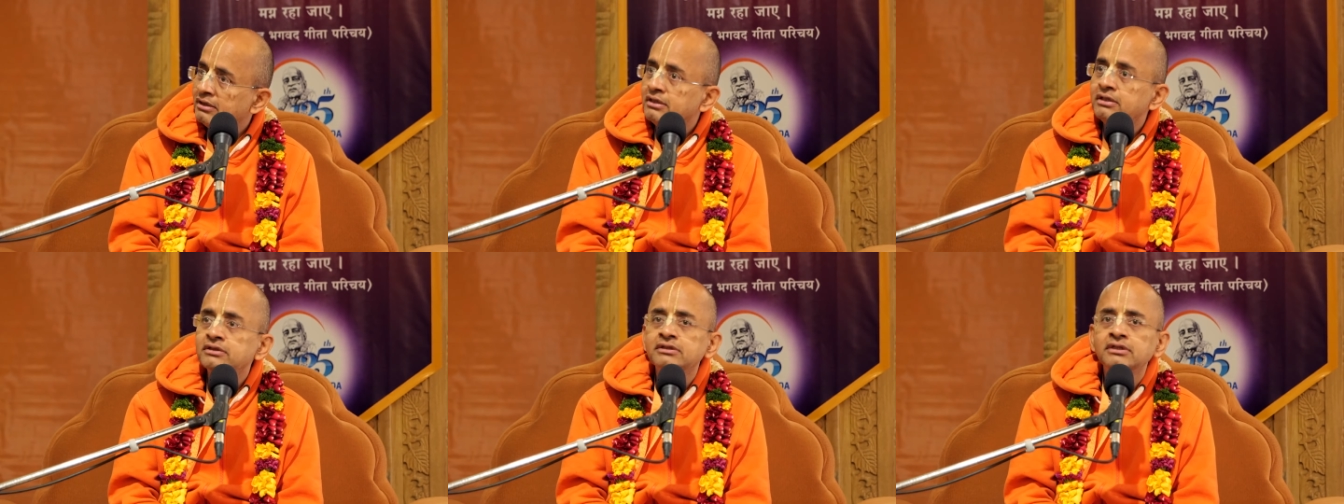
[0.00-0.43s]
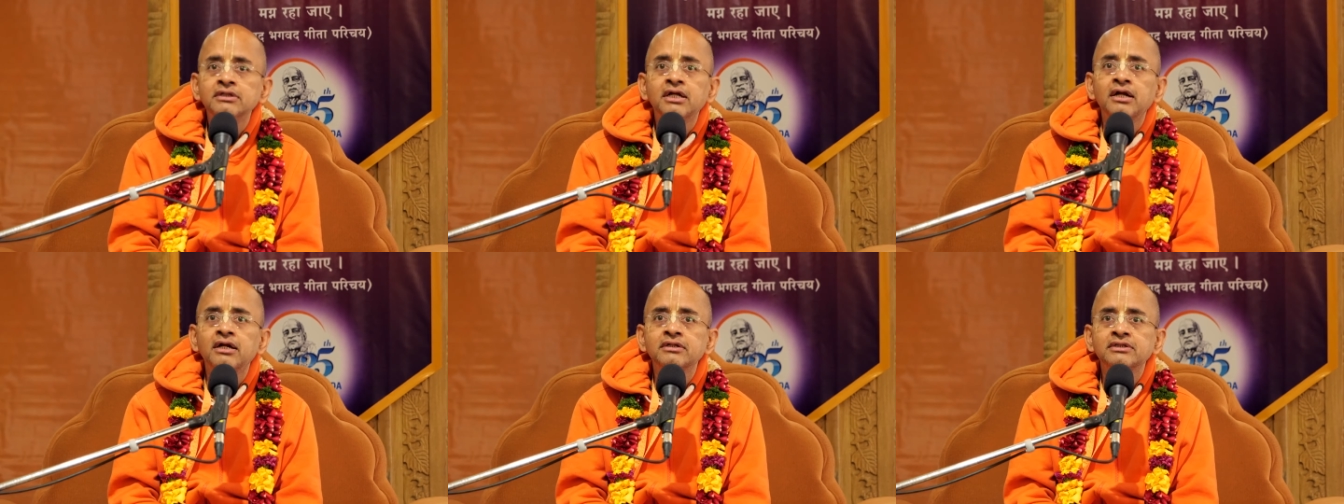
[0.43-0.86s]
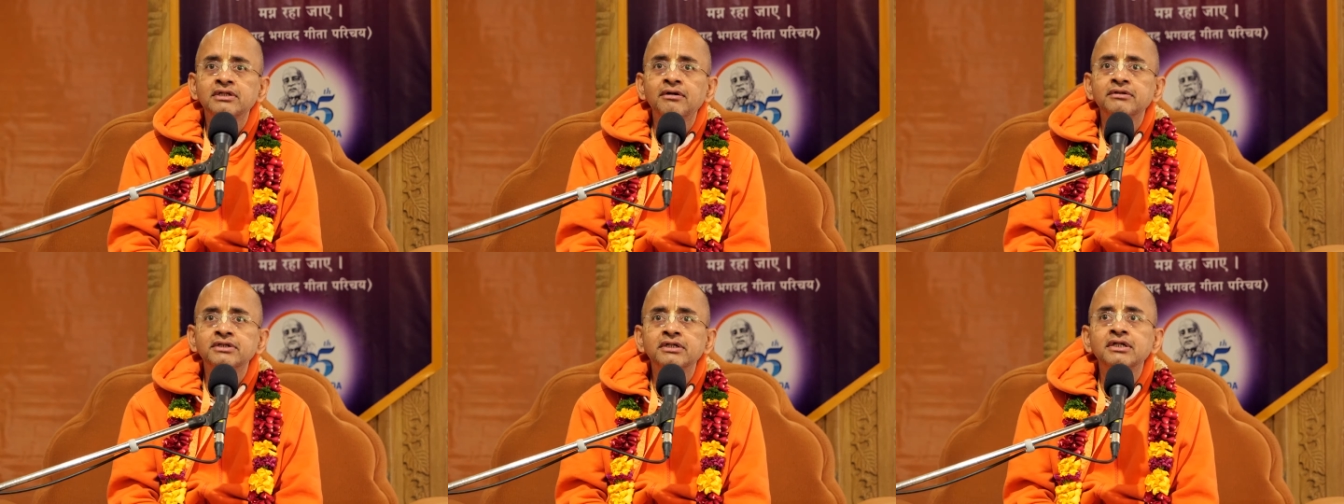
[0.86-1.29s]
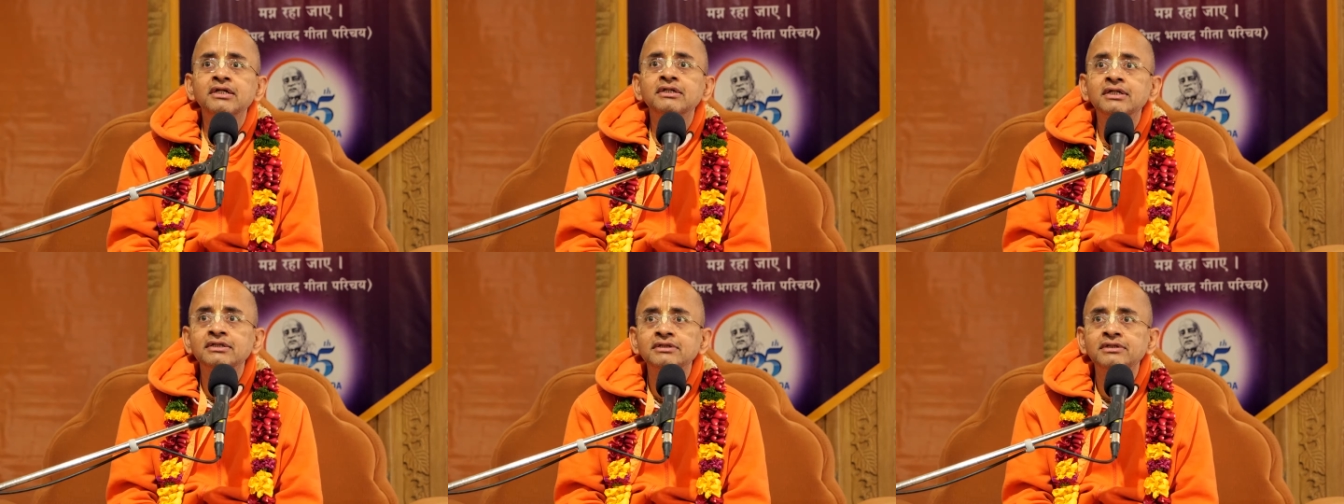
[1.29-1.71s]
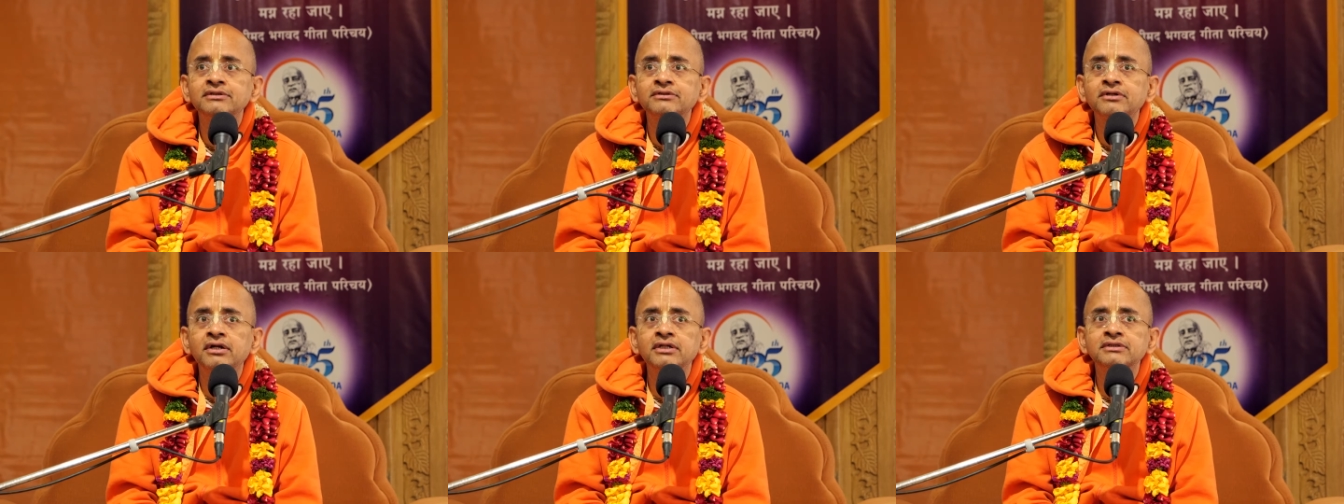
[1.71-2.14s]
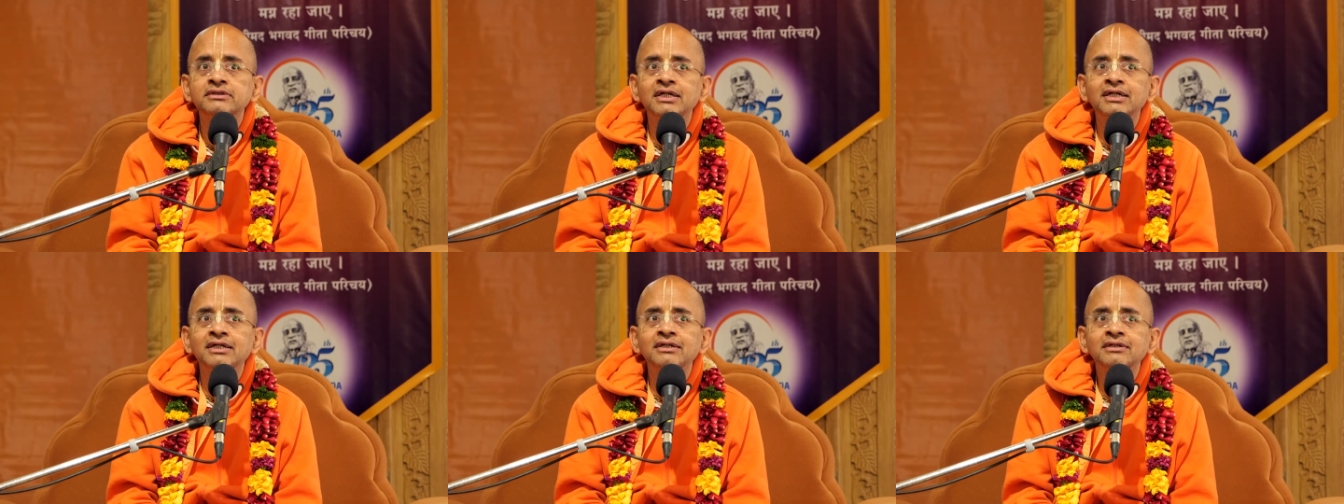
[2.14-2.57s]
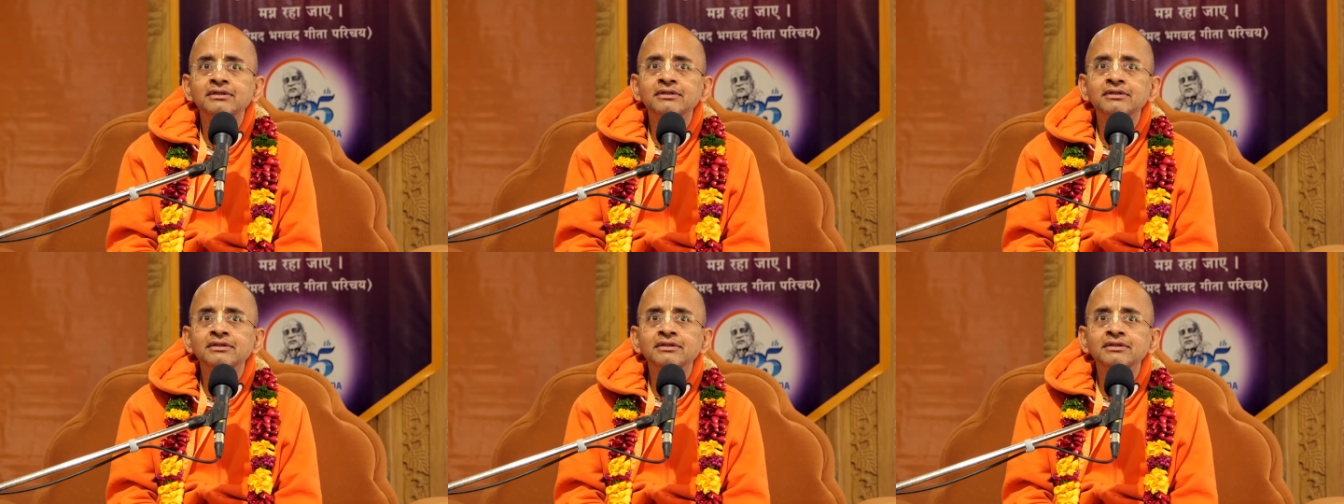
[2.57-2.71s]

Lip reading: He said there are some certain things in ISKCON, he said,